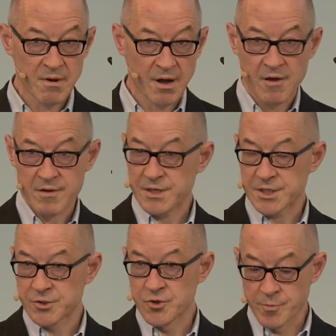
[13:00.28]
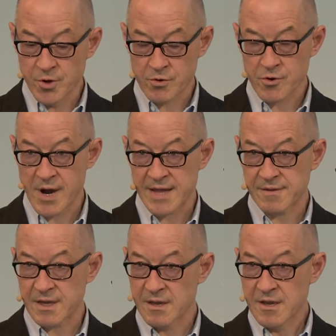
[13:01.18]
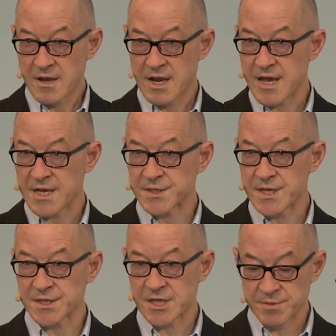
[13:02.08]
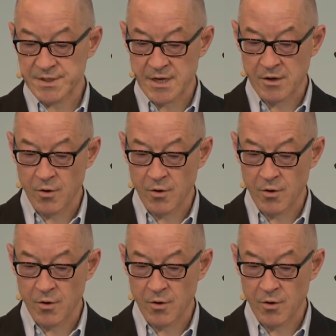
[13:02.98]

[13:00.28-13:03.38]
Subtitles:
Well, it is too bureaucratic. It has systems that are